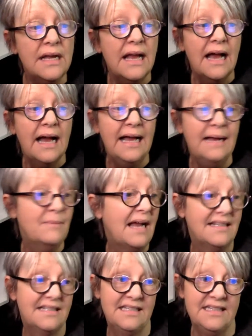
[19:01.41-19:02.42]
And
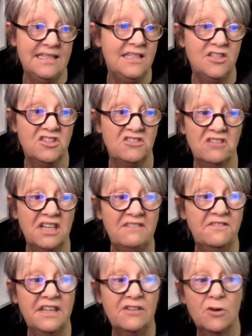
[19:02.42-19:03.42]
indeed, your lit
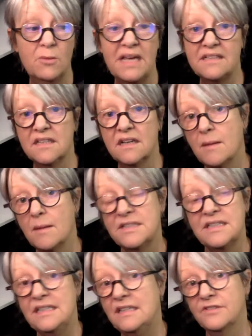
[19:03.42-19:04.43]
fic, romantic
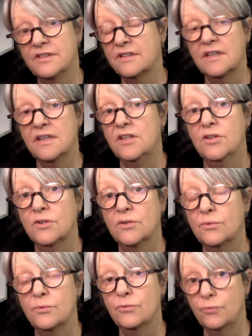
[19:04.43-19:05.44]
comedy, even,
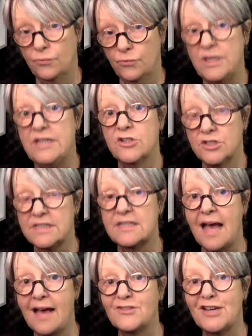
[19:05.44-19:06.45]
readers
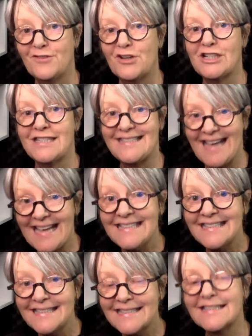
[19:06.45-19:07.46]
have diverse
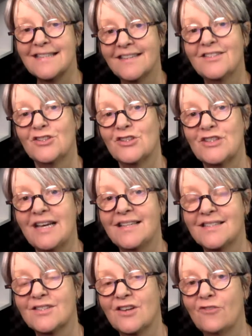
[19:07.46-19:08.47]
tastes, just
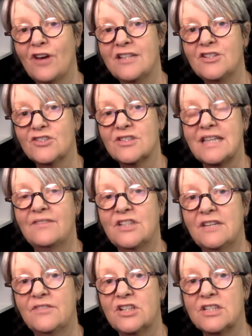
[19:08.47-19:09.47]
as writers have
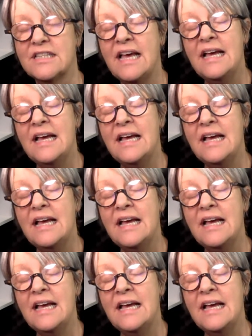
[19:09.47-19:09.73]
diverse.